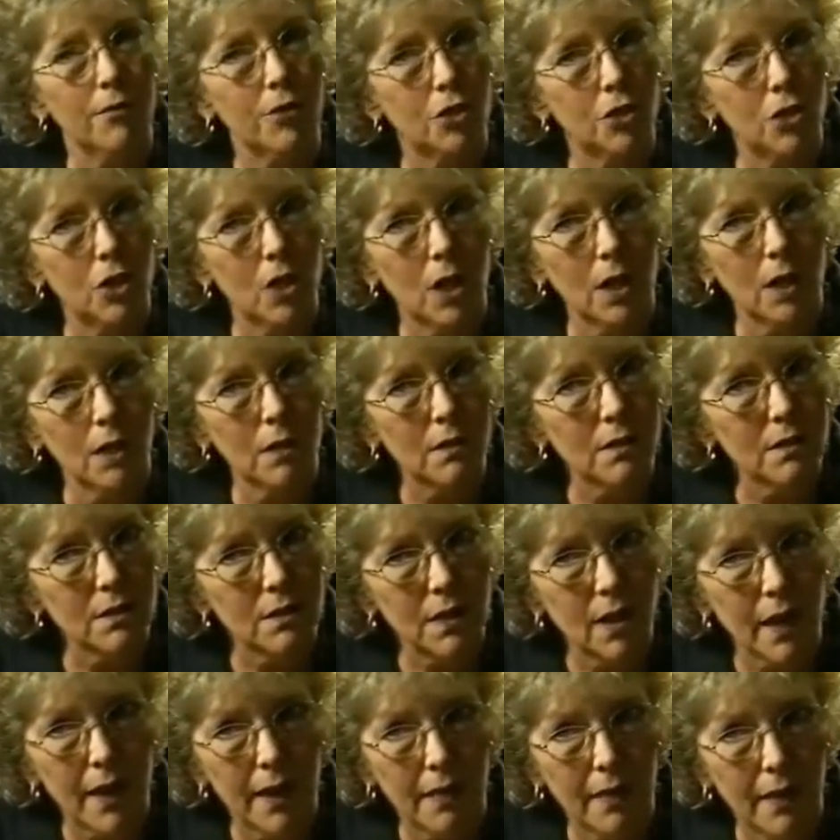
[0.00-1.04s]
If she could
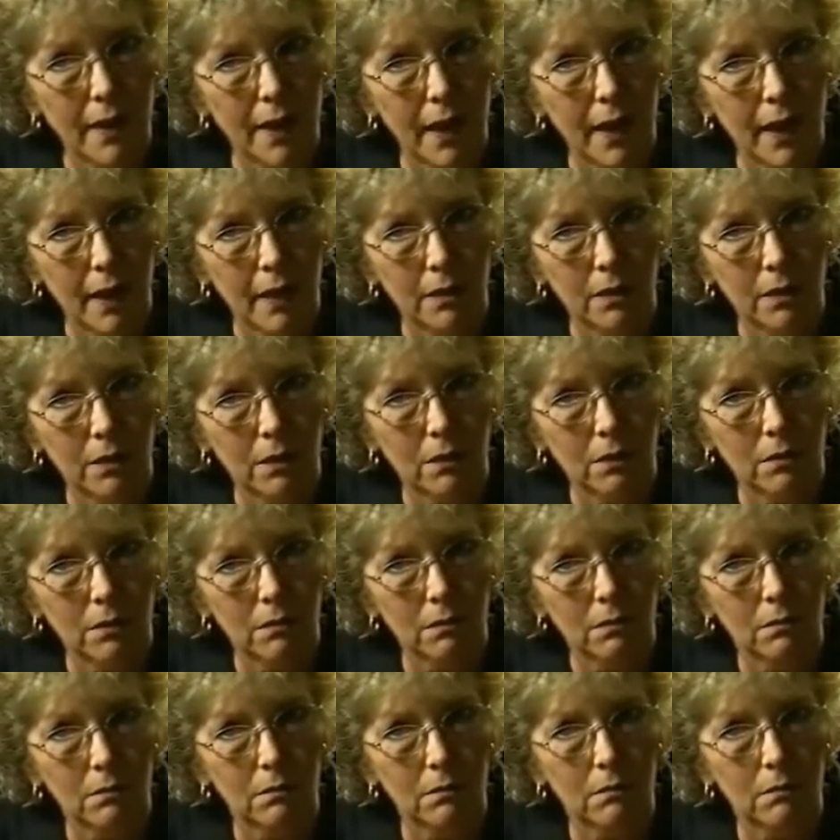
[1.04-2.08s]
say that